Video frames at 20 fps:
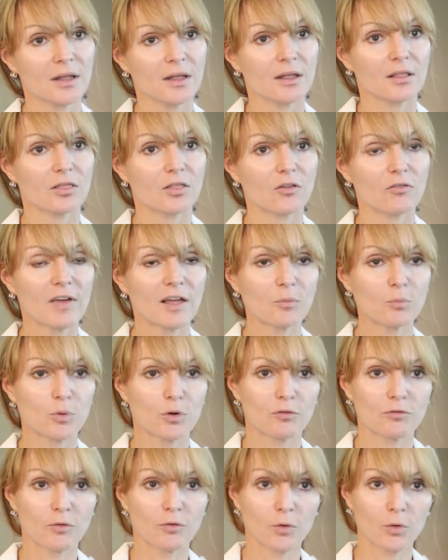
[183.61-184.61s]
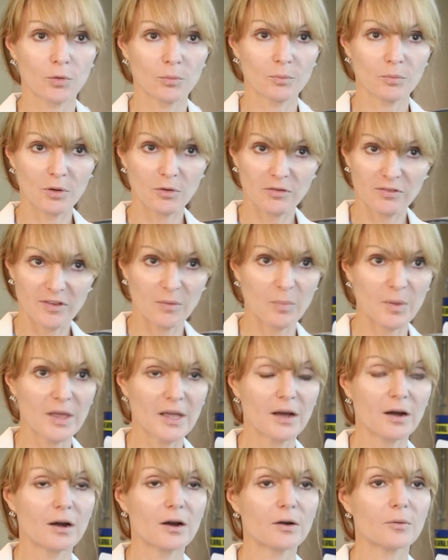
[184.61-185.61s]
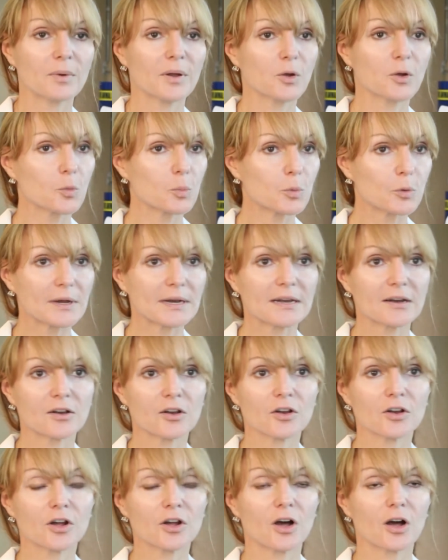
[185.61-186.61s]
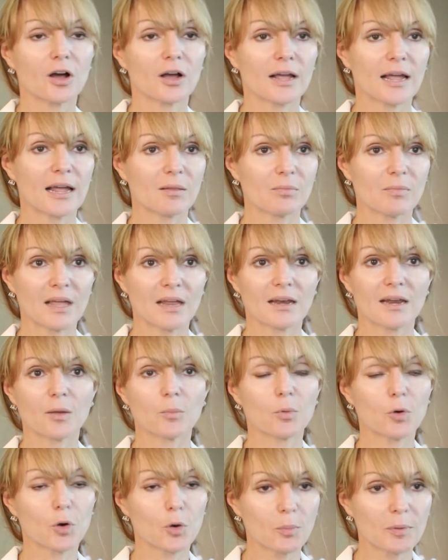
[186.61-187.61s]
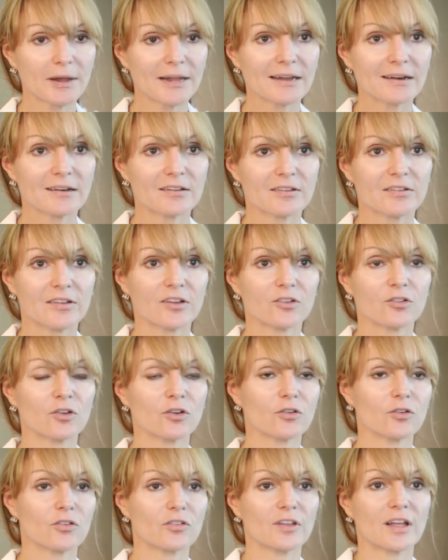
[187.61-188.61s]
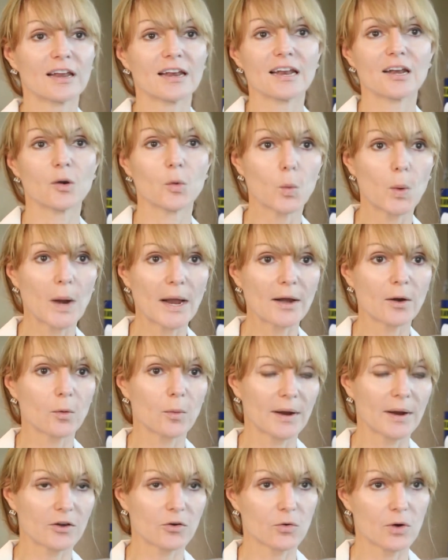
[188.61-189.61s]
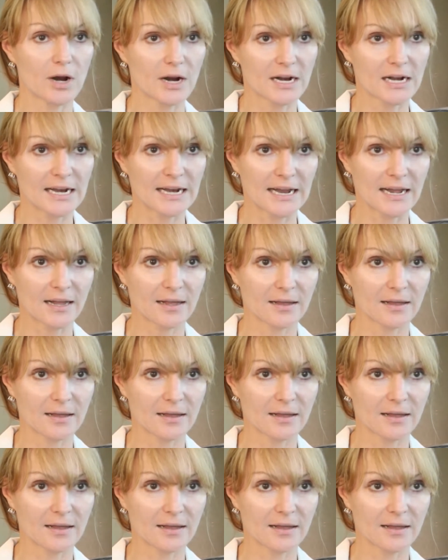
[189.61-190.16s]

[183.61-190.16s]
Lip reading: The vet performed CPR, recuperated the dog, and made the appropriate decision to send it right away to our clinic.